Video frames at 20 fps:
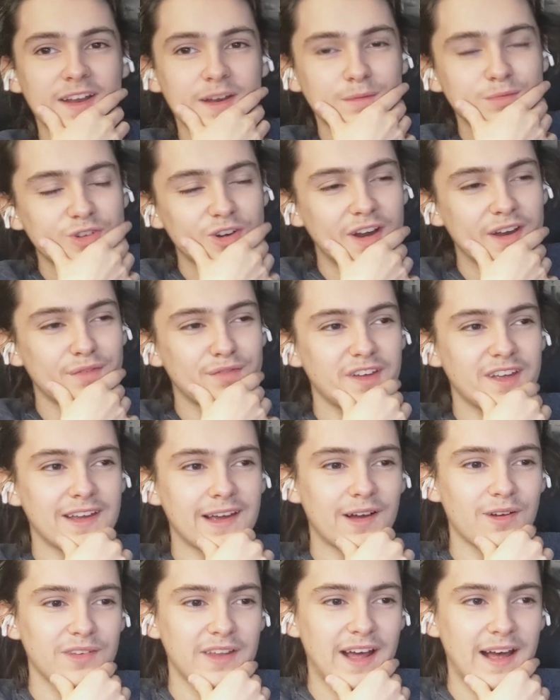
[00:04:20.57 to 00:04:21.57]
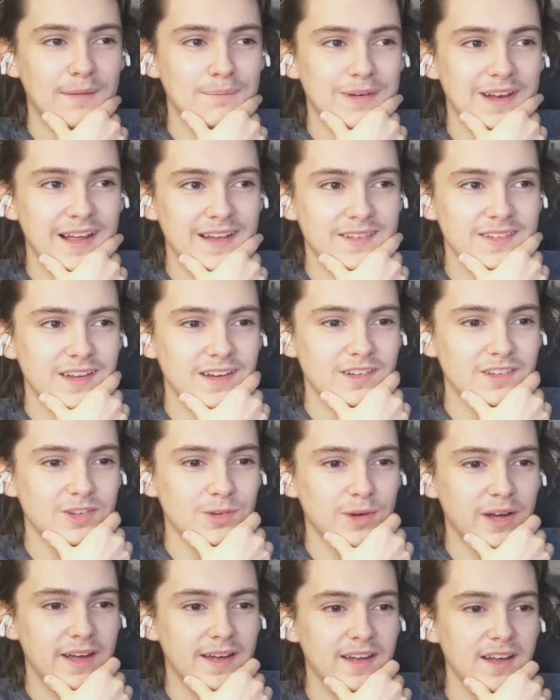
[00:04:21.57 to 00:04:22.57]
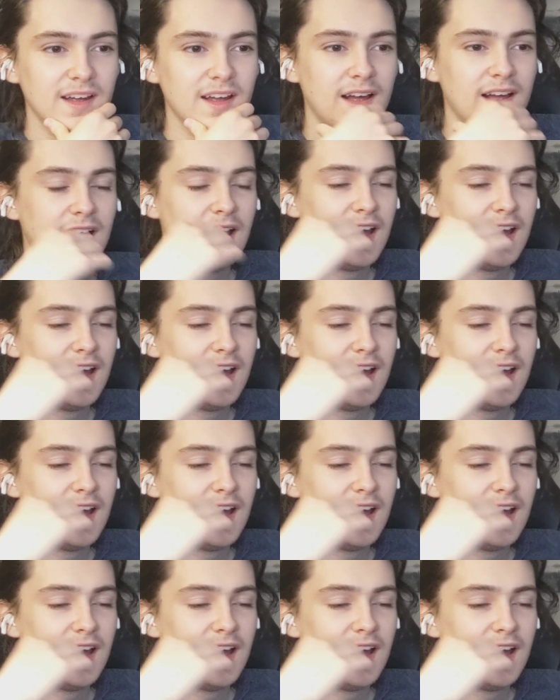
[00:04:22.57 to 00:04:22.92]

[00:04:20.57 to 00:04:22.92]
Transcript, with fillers: and i'm trying to think how that plays into it